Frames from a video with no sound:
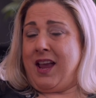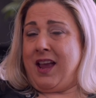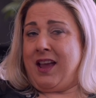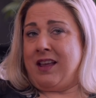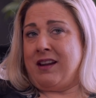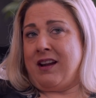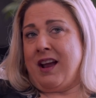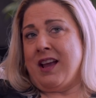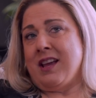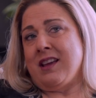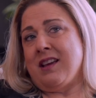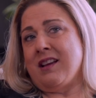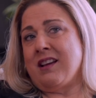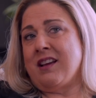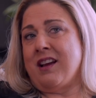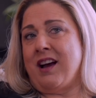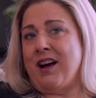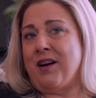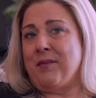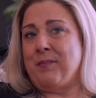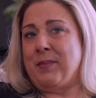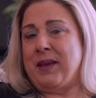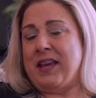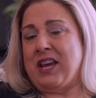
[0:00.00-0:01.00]
And I can
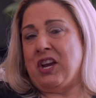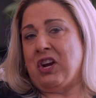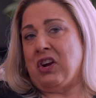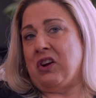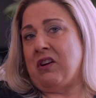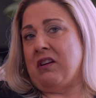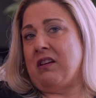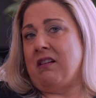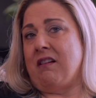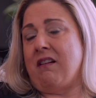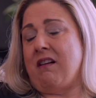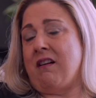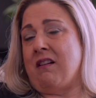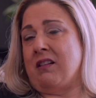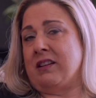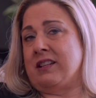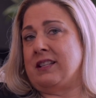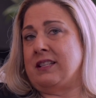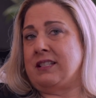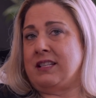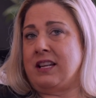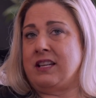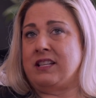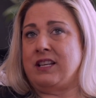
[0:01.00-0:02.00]
come here on a
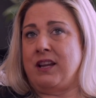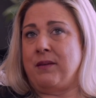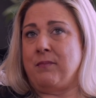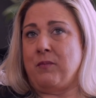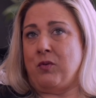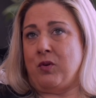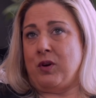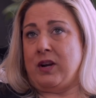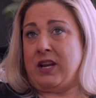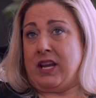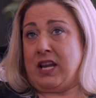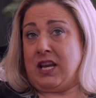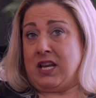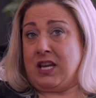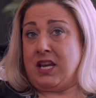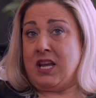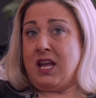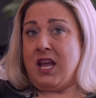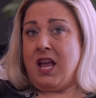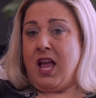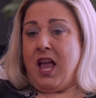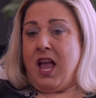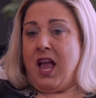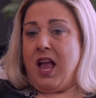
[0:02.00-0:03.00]
Sunday morning
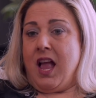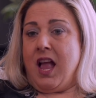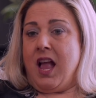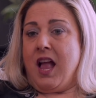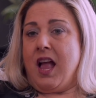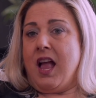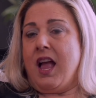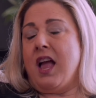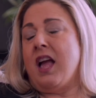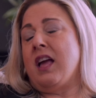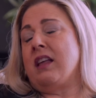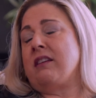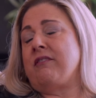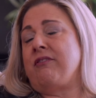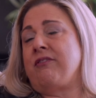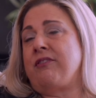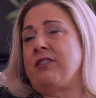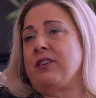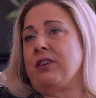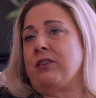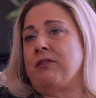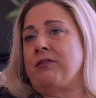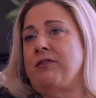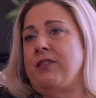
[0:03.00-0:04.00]
and
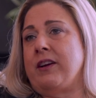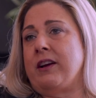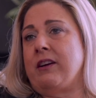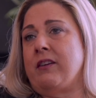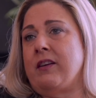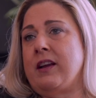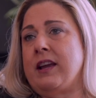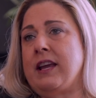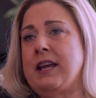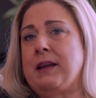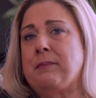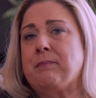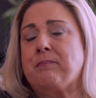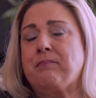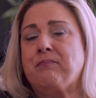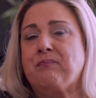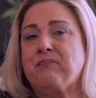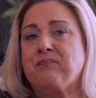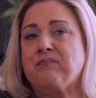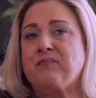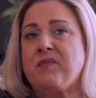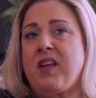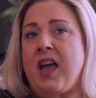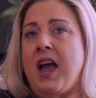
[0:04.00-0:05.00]
feel very
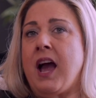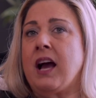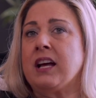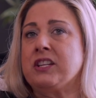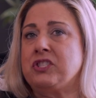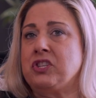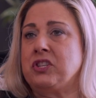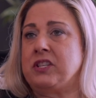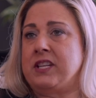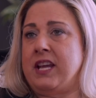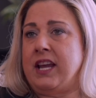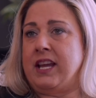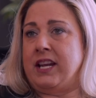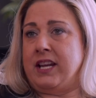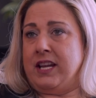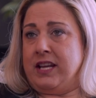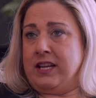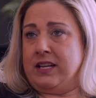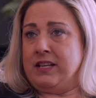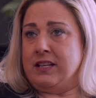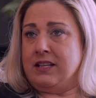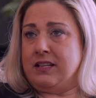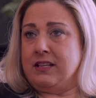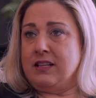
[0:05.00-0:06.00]

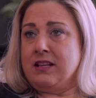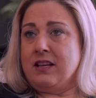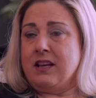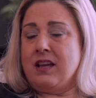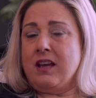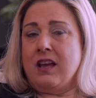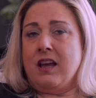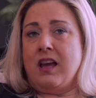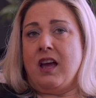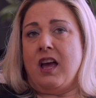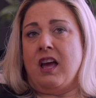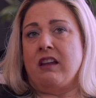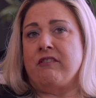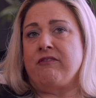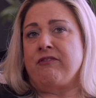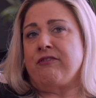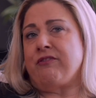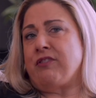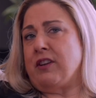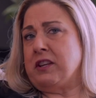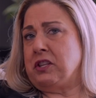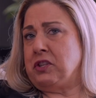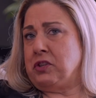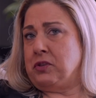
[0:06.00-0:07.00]
agitated and
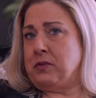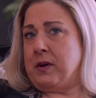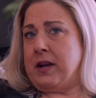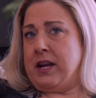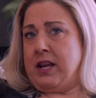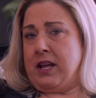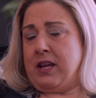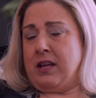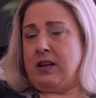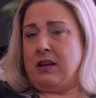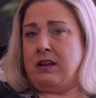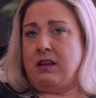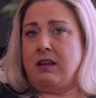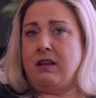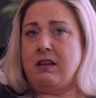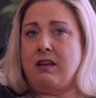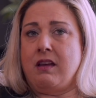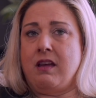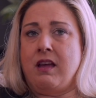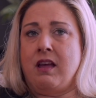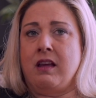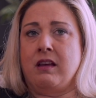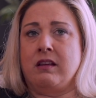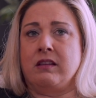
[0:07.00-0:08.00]
frustrated
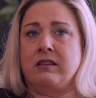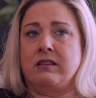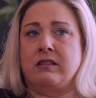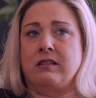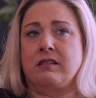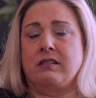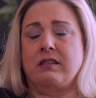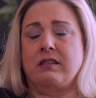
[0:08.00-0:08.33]
and